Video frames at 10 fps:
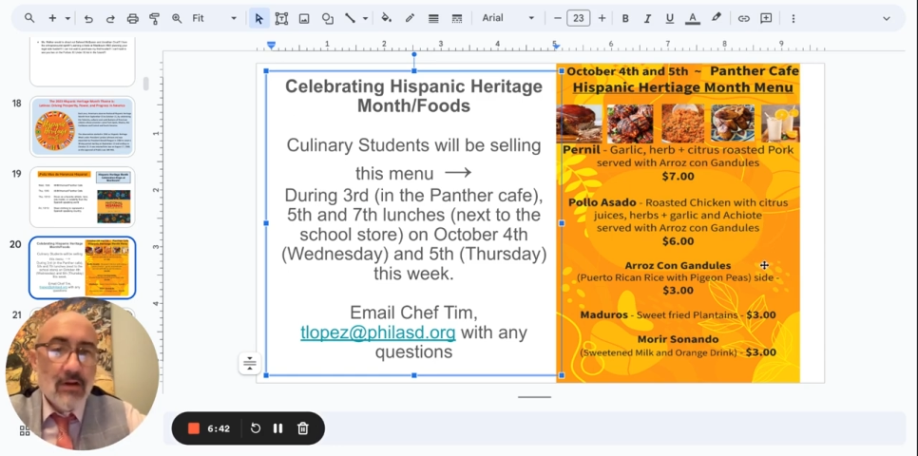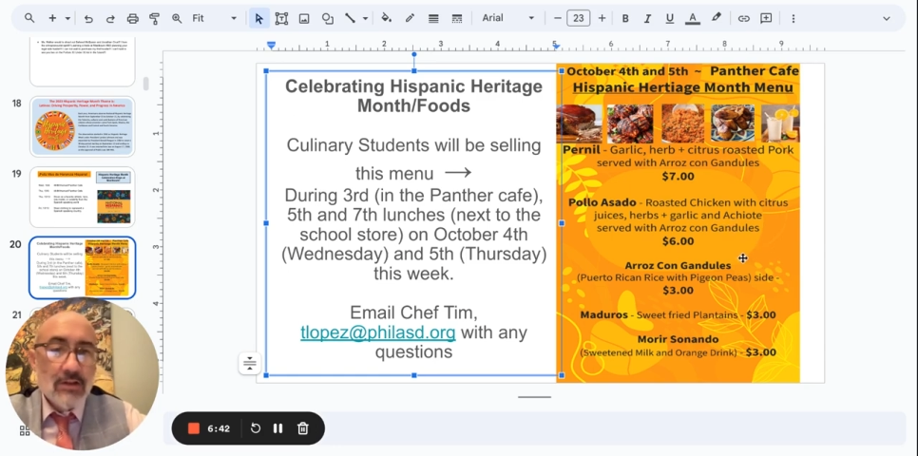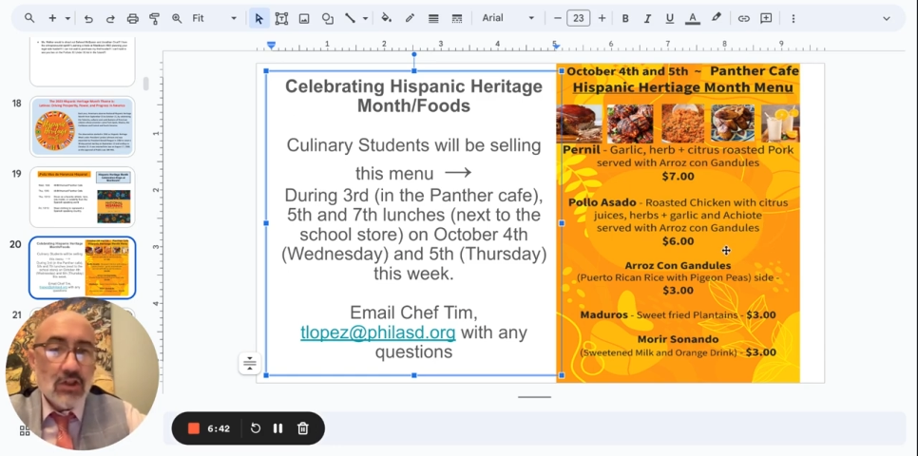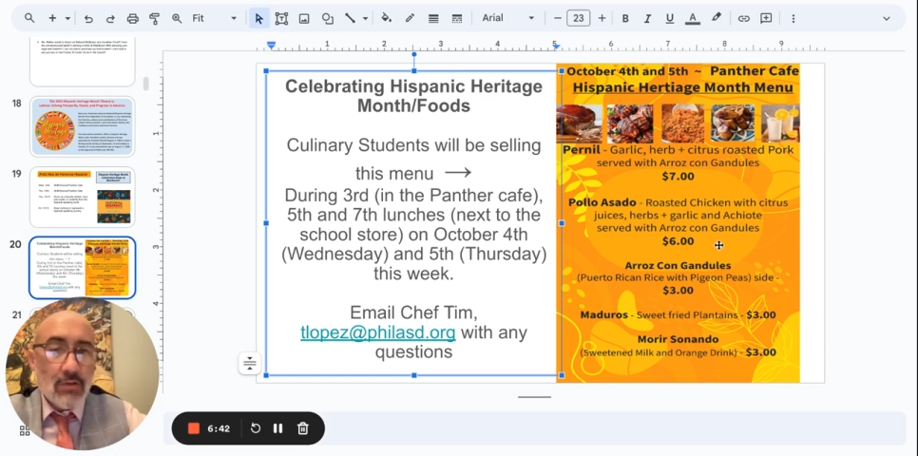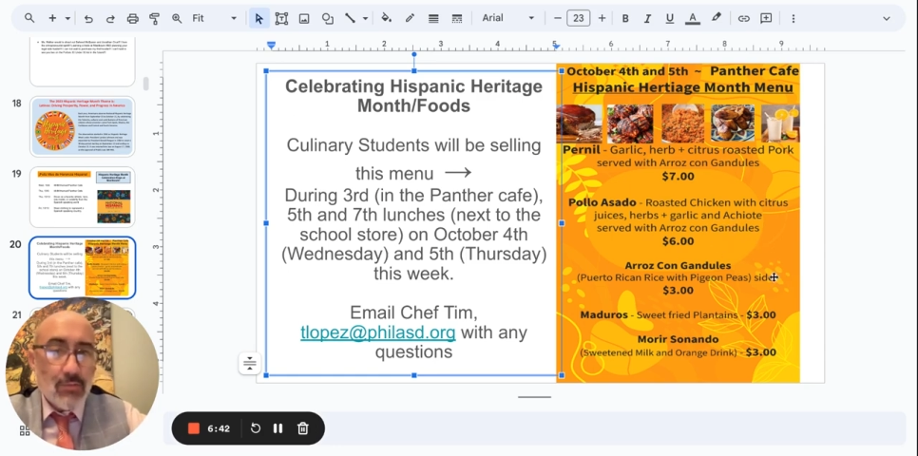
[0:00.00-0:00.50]

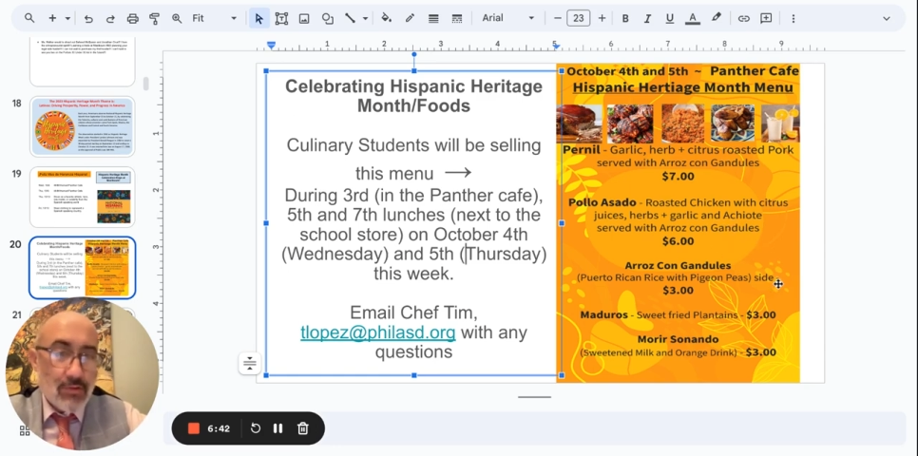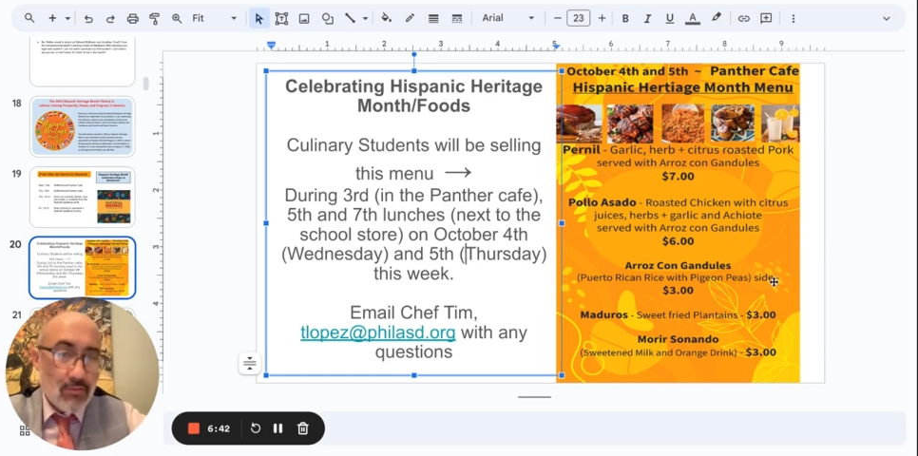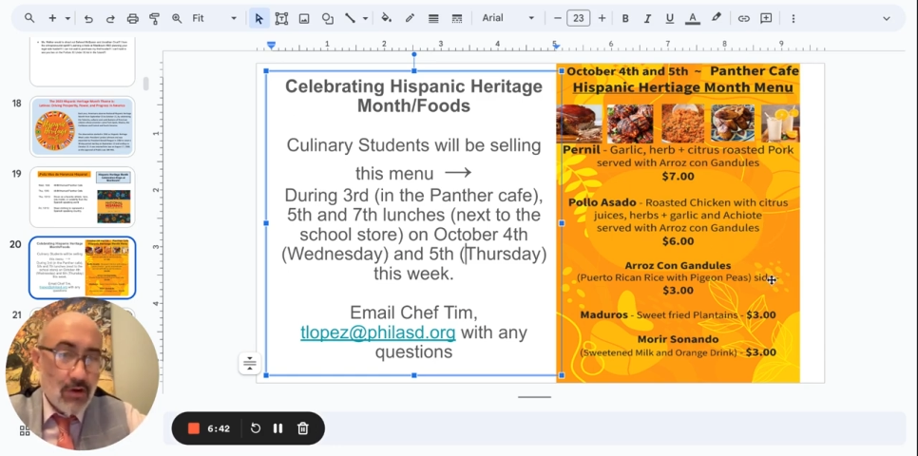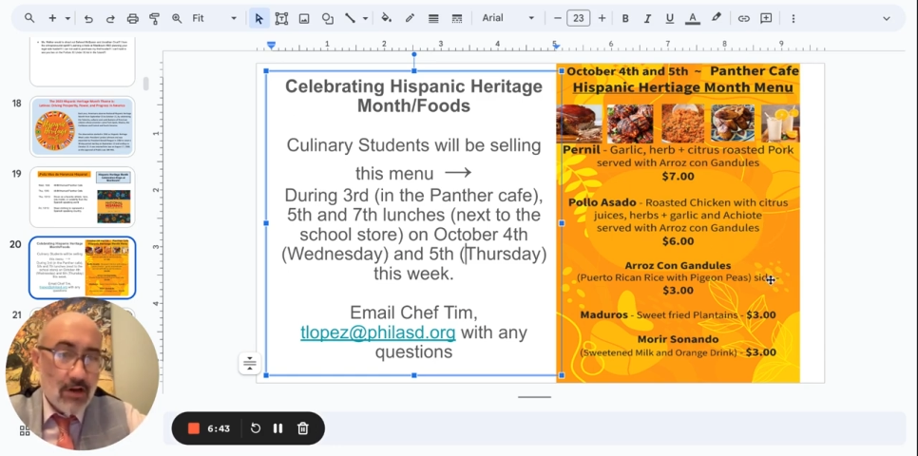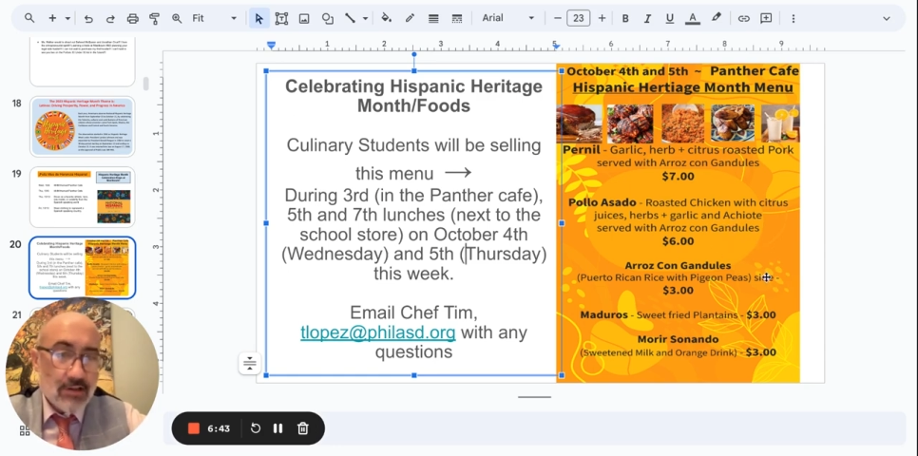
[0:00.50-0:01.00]
served with
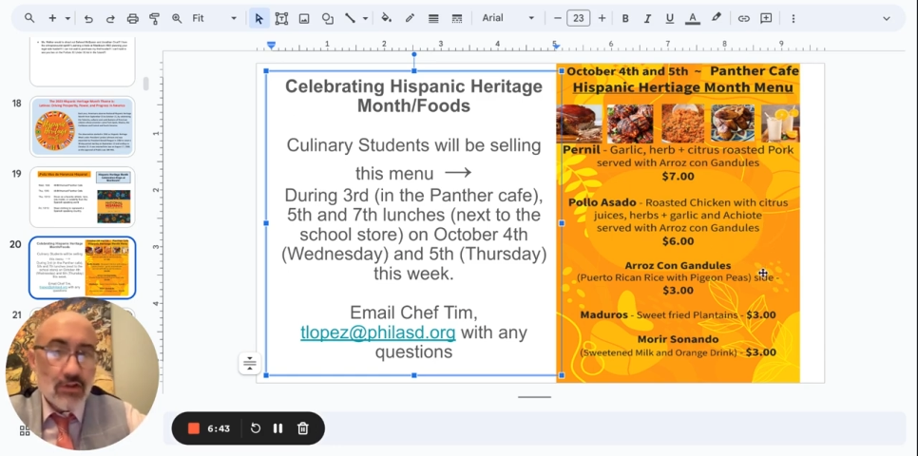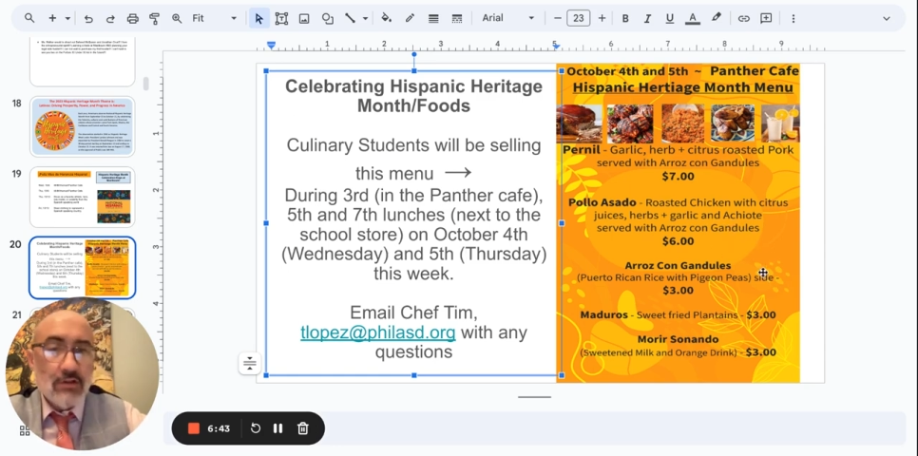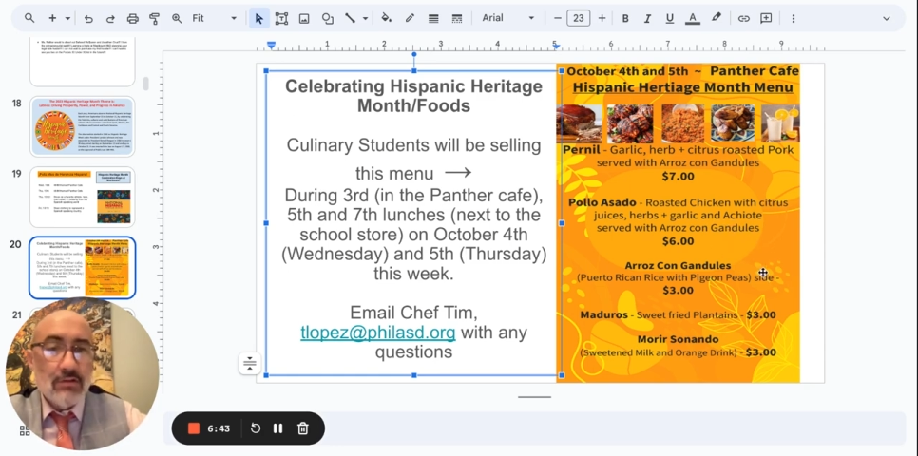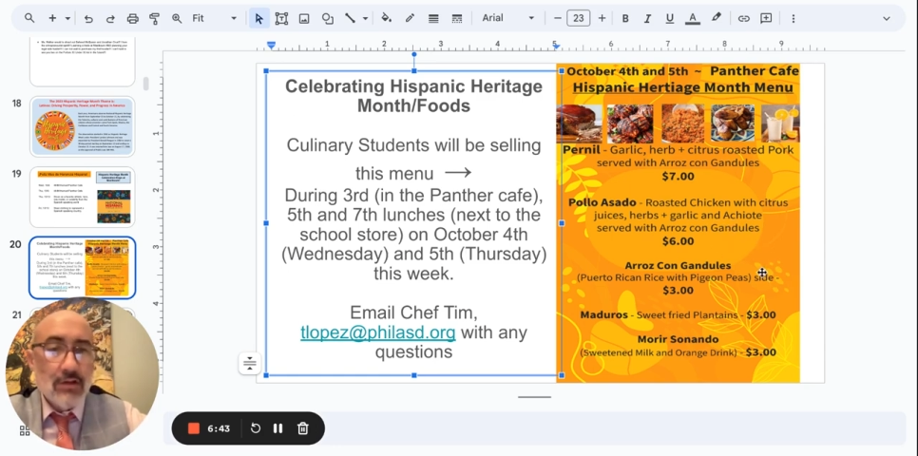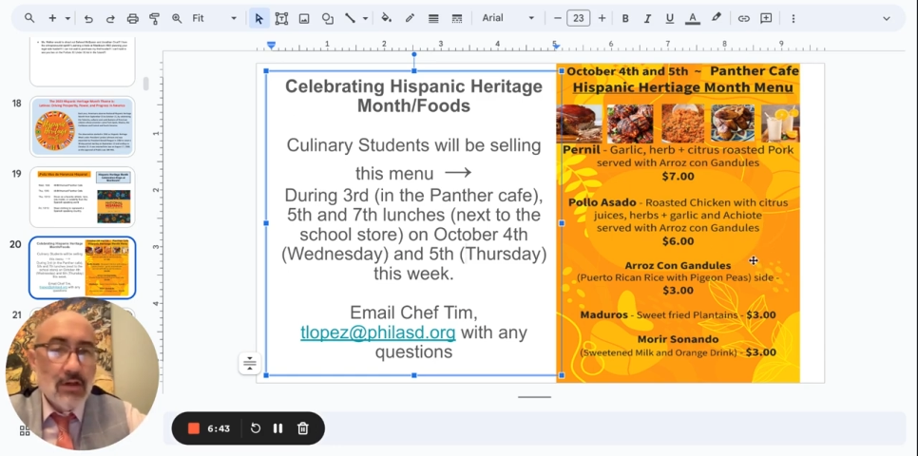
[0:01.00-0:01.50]
the
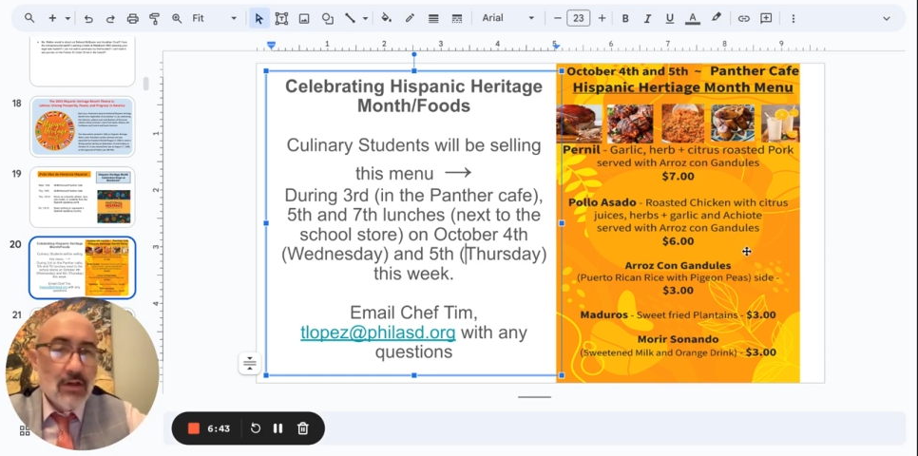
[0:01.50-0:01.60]
con